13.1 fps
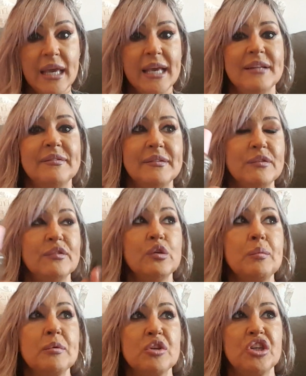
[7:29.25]
It's
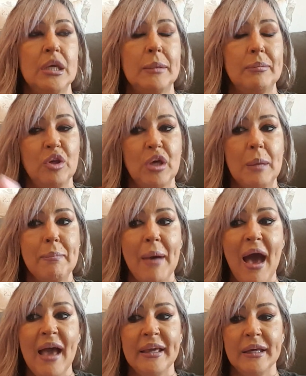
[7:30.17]
super cheap. You can
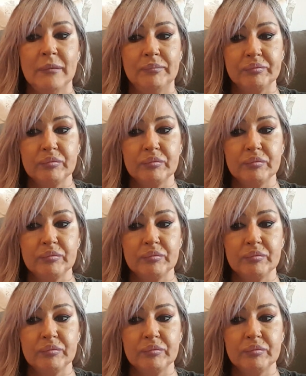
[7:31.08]
buy it